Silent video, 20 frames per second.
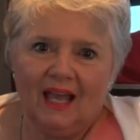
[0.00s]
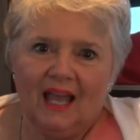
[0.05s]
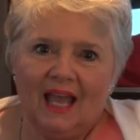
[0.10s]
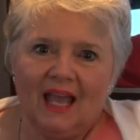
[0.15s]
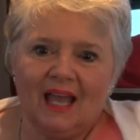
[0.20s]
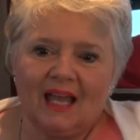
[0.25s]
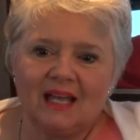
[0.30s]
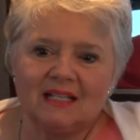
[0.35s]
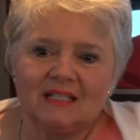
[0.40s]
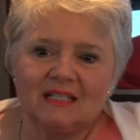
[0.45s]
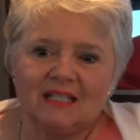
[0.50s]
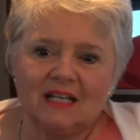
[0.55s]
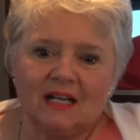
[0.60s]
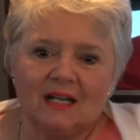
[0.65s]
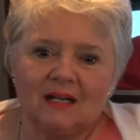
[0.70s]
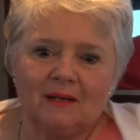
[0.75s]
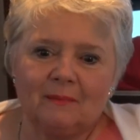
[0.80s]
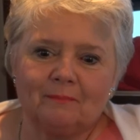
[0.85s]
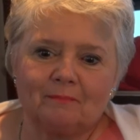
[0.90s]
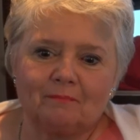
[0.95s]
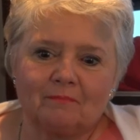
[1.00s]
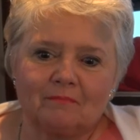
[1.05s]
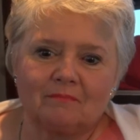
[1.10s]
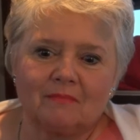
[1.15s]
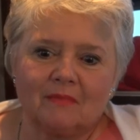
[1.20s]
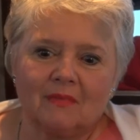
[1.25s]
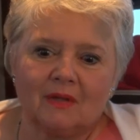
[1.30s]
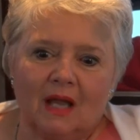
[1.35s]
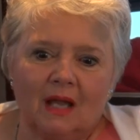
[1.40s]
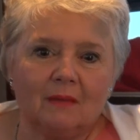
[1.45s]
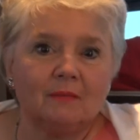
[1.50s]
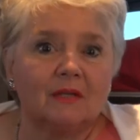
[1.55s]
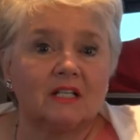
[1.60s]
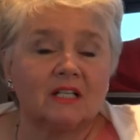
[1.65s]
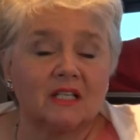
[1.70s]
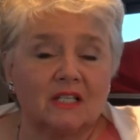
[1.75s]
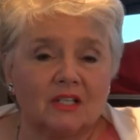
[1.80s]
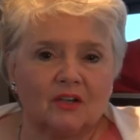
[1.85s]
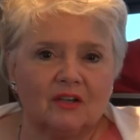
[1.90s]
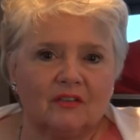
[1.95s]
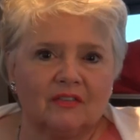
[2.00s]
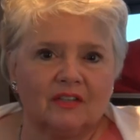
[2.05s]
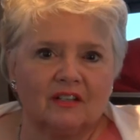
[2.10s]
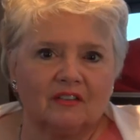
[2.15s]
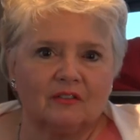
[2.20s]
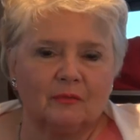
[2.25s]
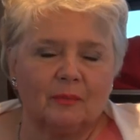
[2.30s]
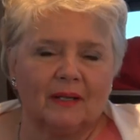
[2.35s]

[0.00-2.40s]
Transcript: And I'm a conservative,